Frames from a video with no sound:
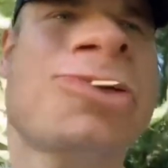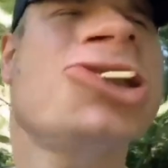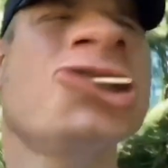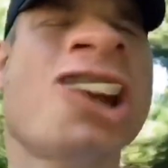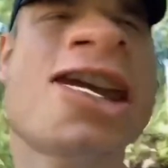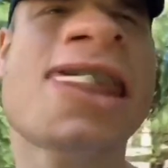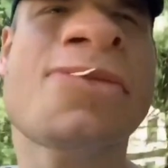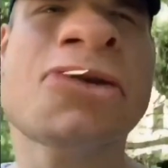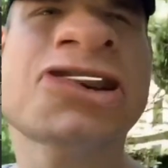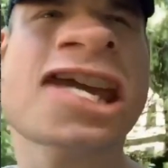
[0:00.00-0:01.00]
What you say your
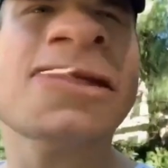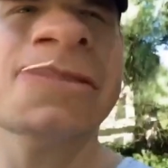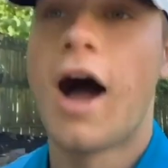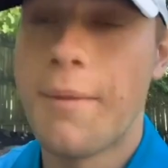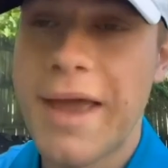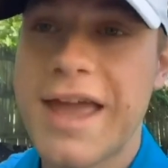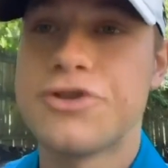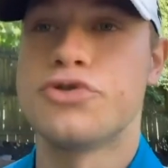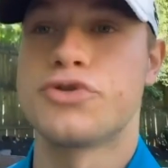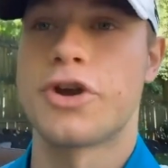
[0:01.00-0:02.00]
name was, kid? I'm
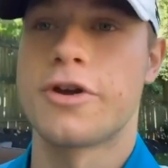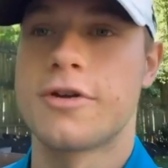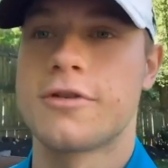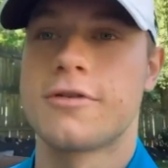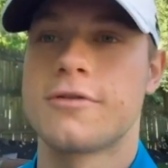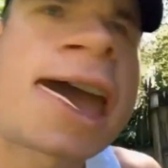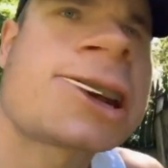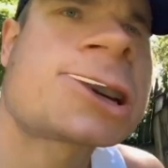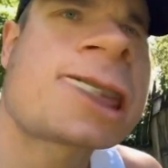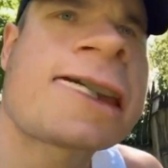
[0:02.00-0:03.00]
Andrew, sir. Hey,
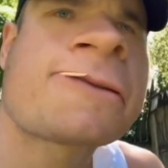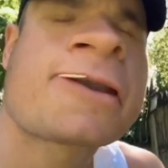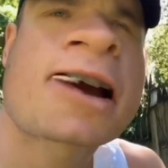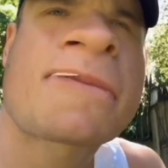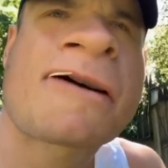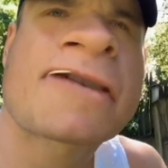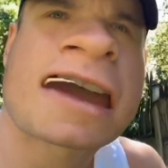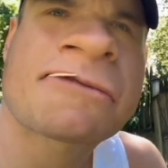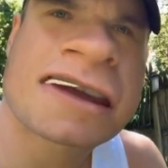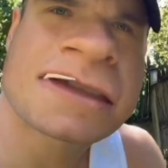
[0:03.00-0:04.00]
Steve, come over
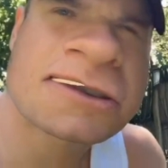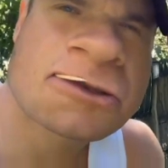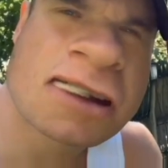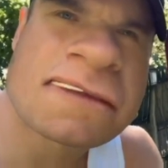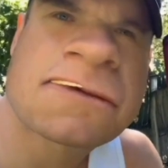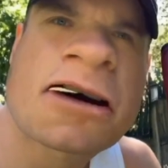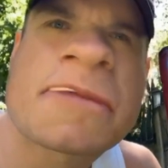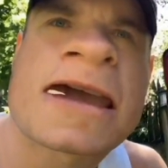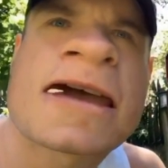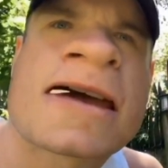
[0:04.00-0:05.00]
here, read this green for me.